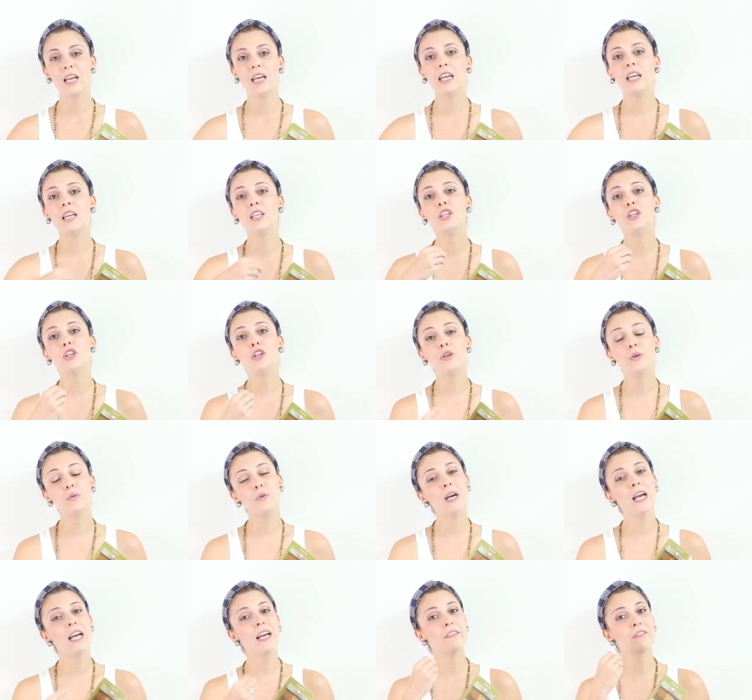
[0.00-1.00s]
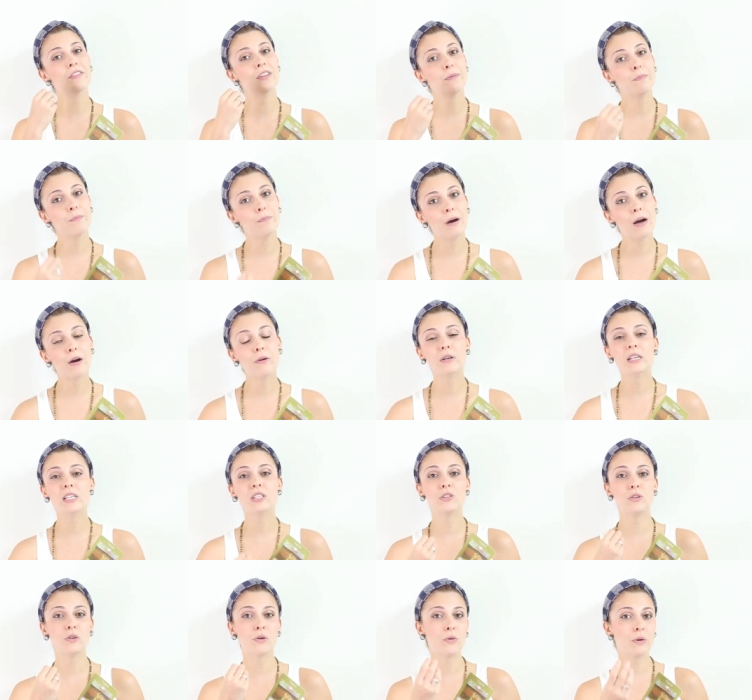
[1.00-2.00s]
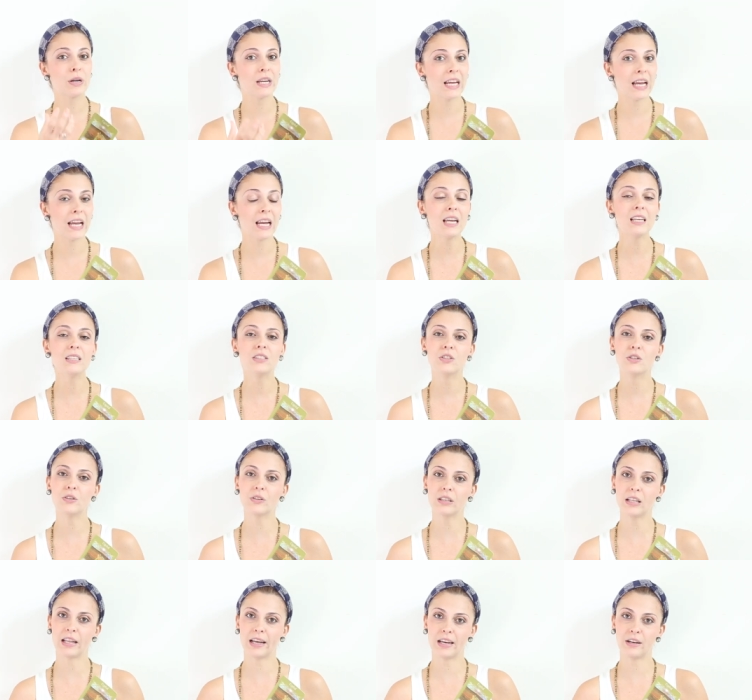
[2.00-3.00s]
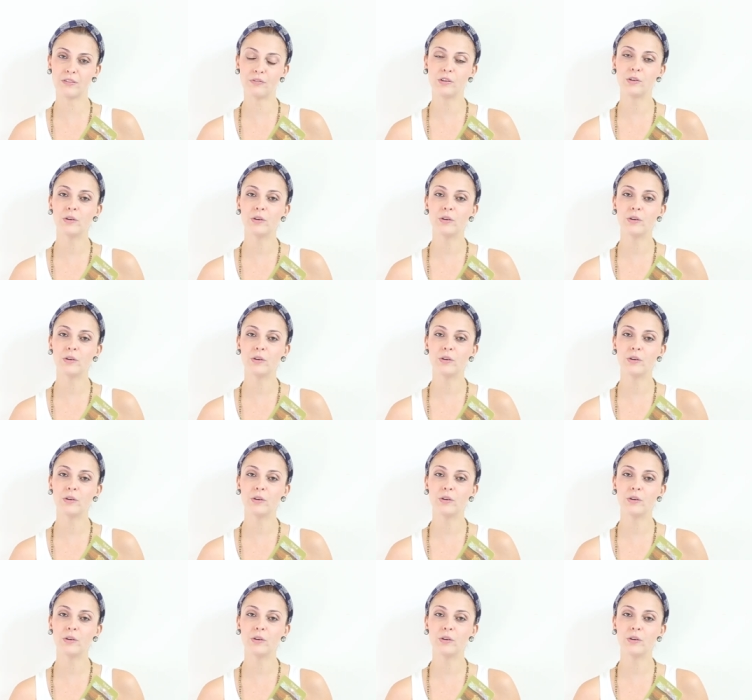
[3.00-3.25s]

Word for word: and you have the power to create your life.